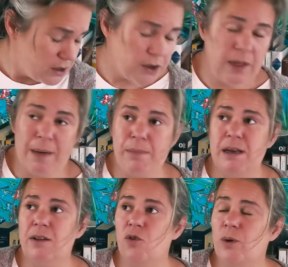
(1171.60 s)
So that
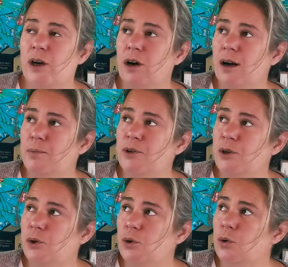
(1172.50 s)
means we are up
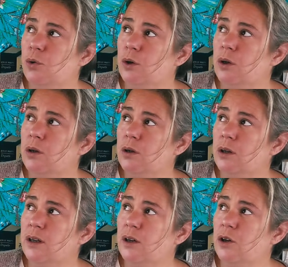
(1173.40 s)
to
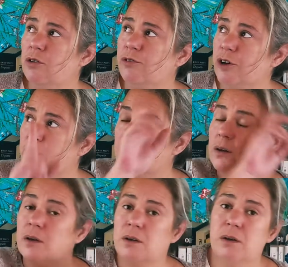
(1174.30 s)
a little over
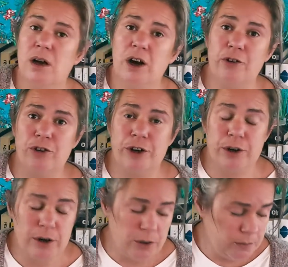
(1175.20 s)

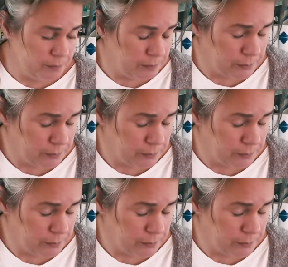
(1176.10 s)
€100.